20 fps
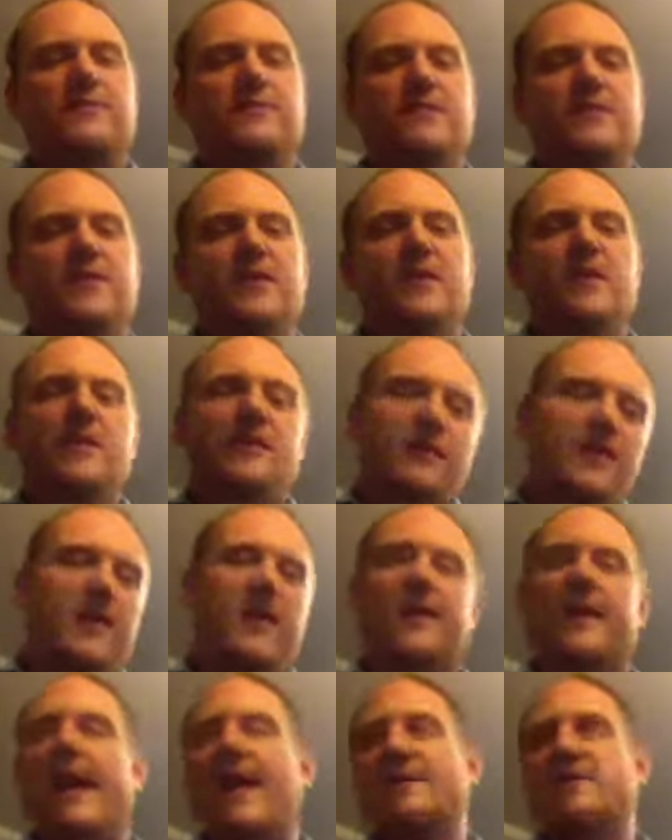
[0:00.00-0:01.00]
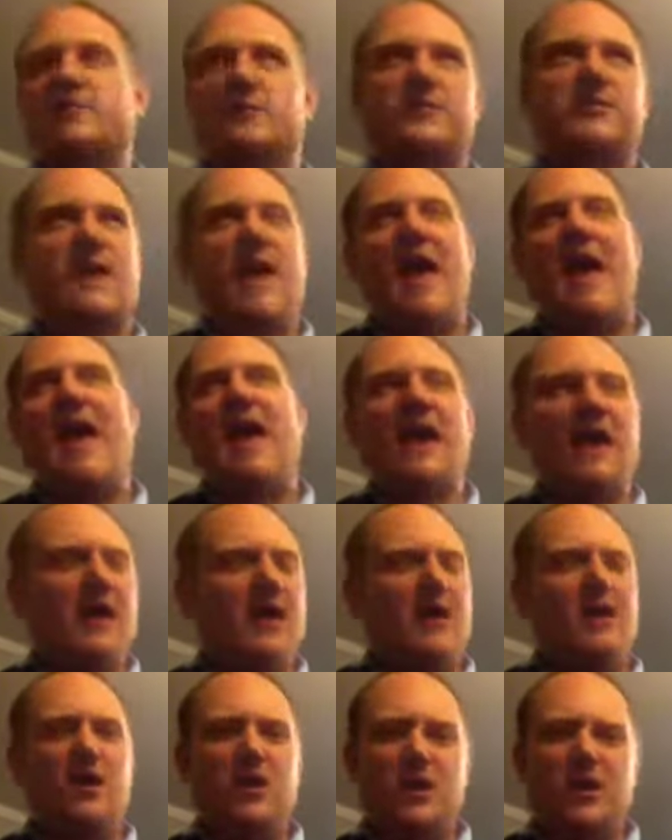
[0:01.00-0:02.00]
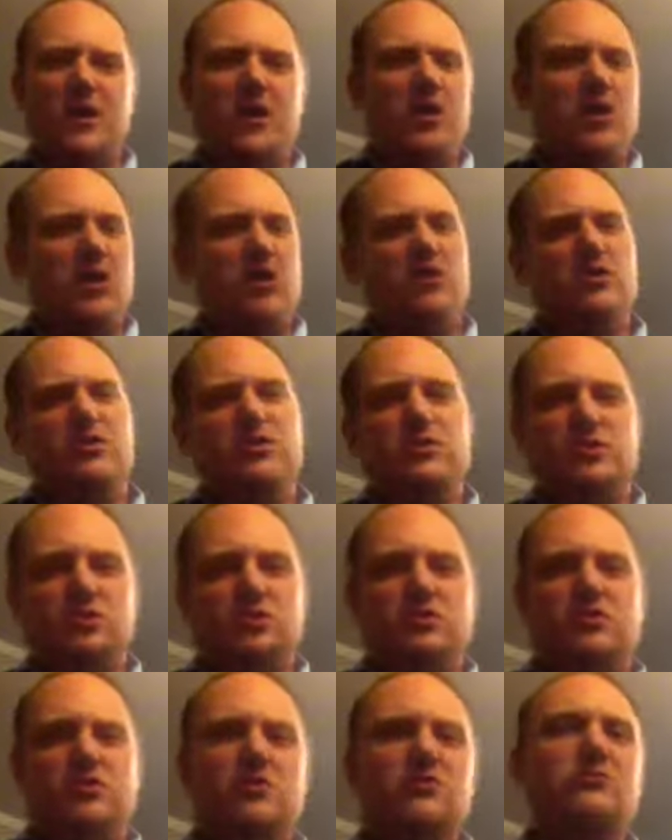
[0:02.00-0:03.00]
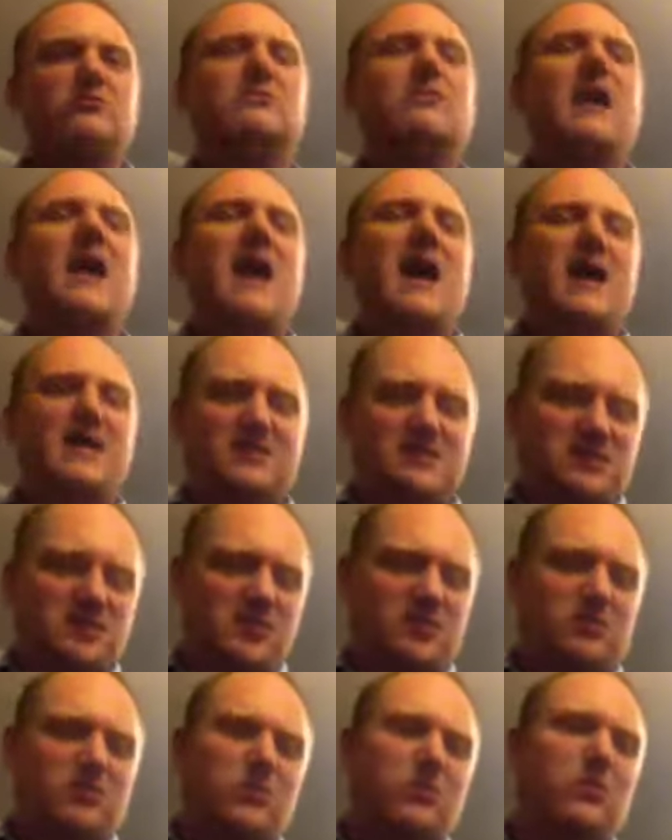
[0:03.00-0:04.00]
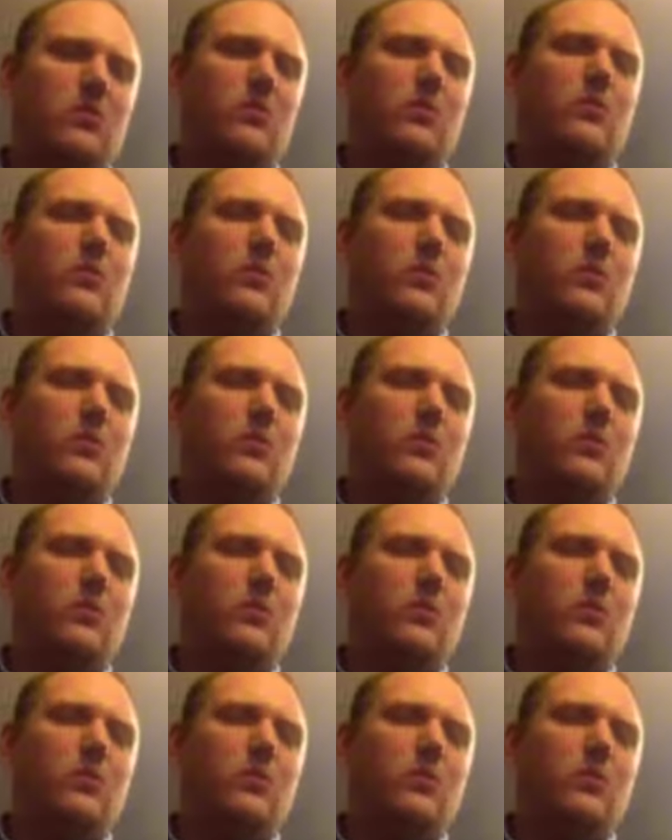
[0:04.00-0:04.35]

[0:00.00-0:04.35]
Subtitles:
And then it ends with A to my soul.